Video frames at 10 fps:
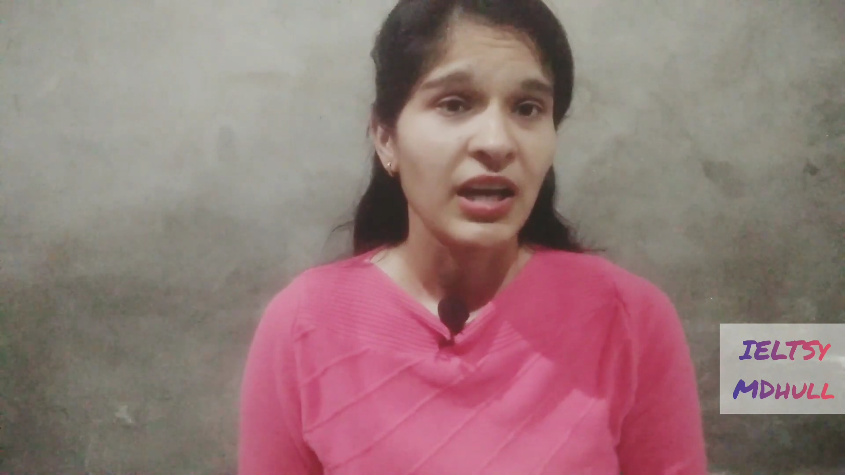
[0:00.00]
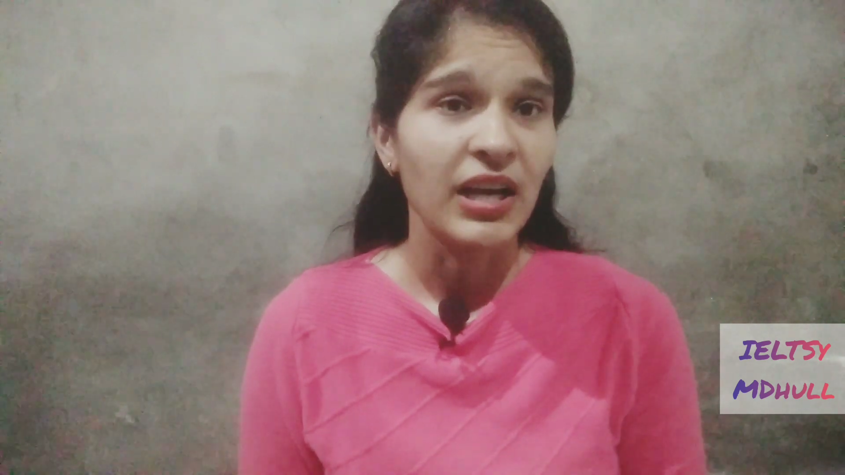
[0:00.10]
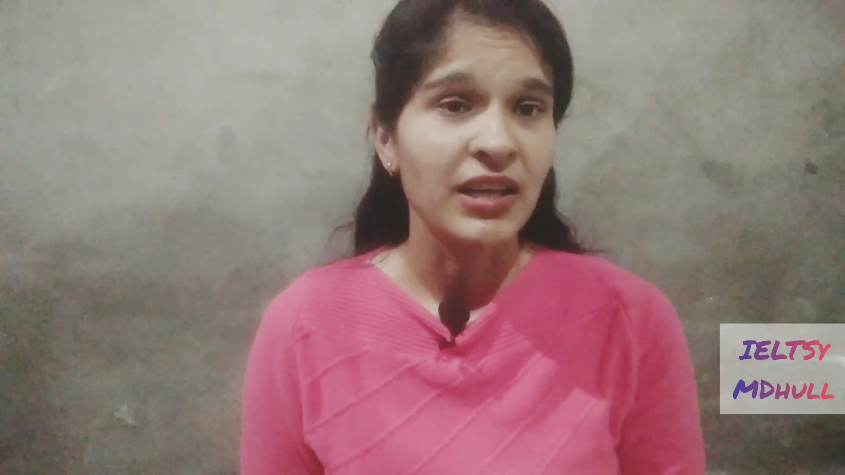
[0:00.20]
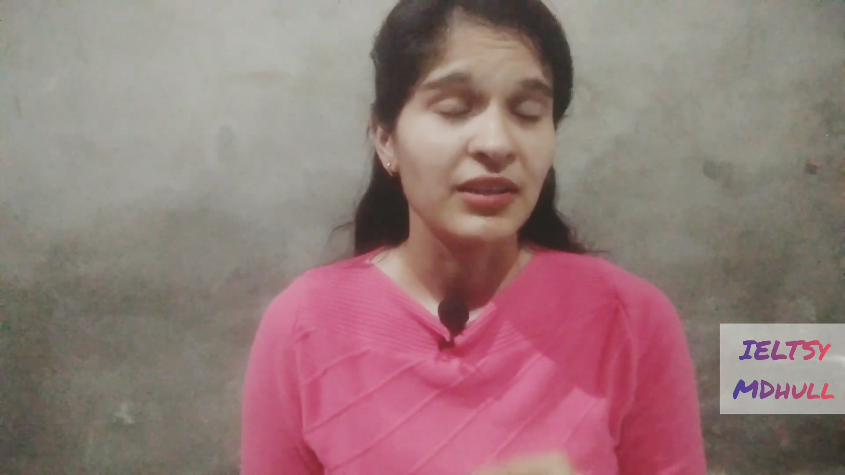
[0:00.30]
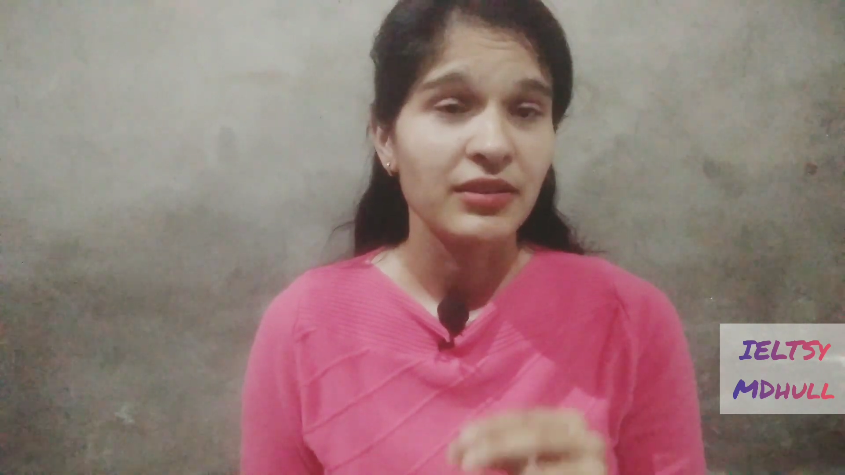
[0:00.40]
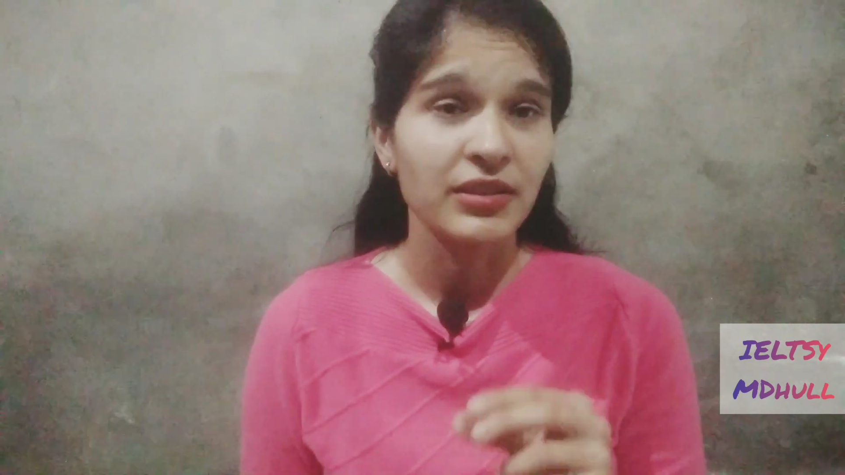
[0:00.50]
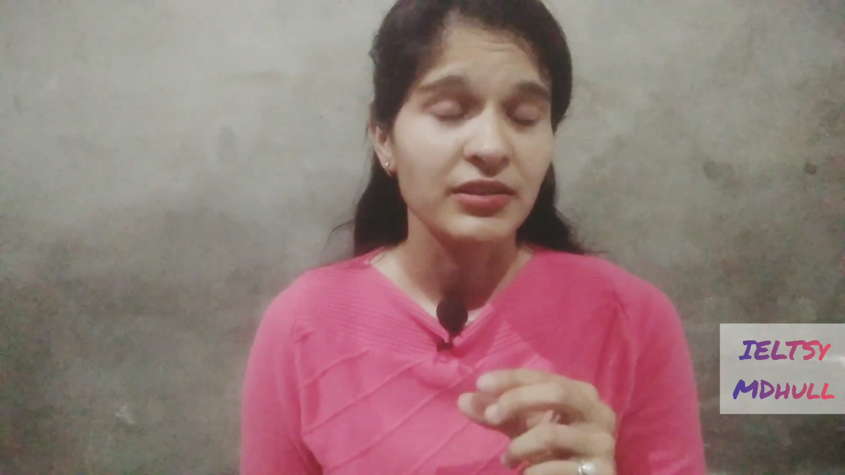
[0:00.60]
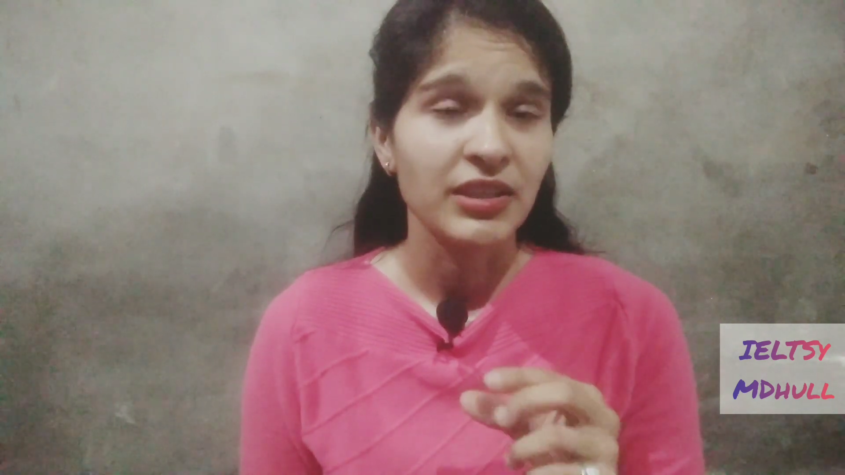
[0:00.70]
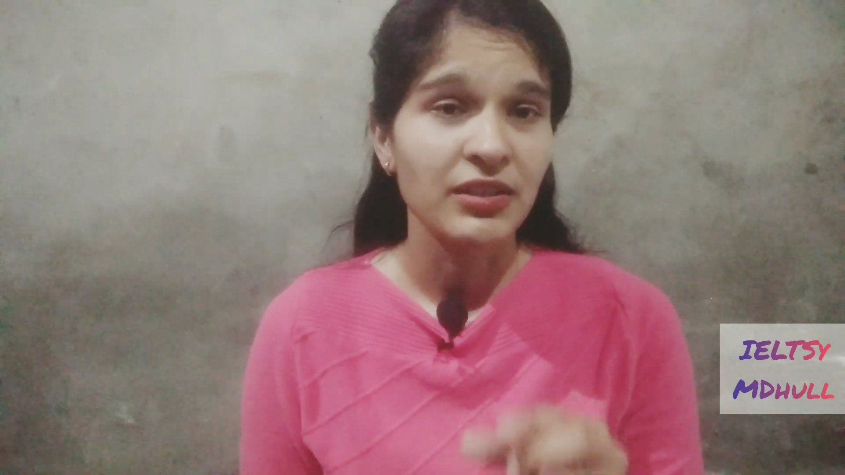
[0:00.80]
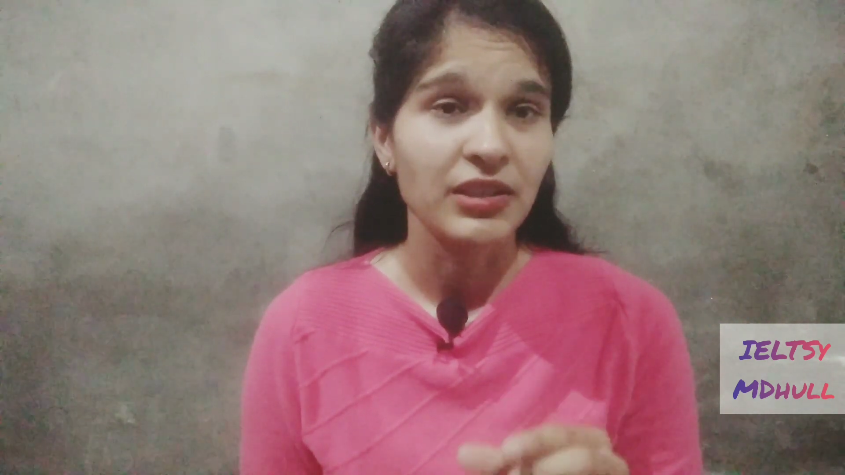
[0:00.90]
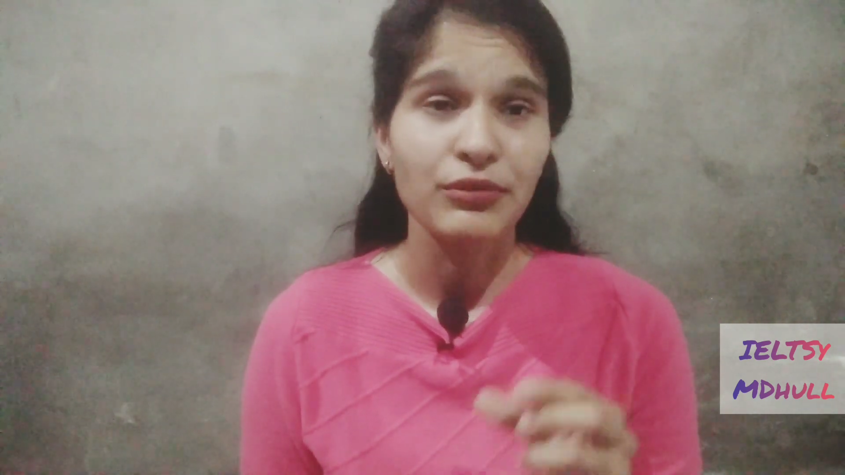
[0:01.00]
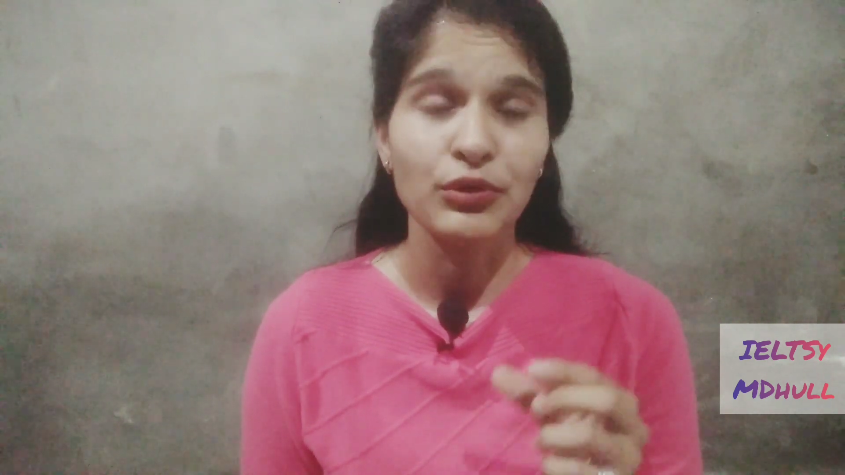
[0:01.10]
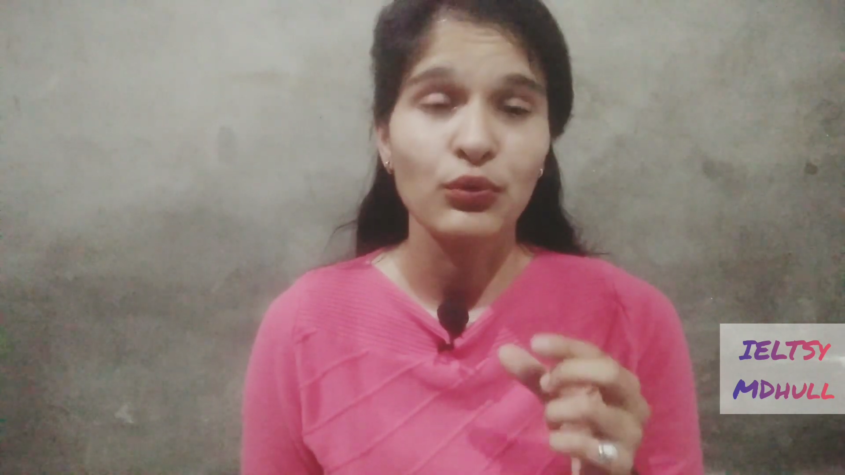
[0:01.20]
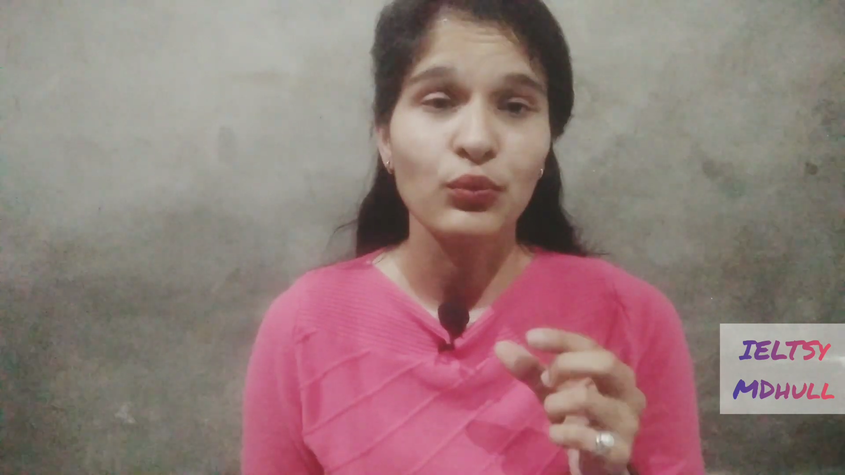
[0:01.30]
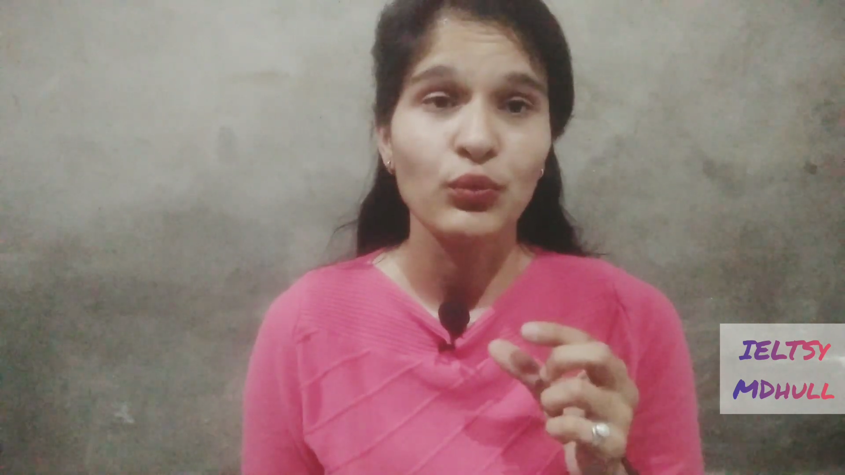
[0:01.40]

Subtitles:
and then give you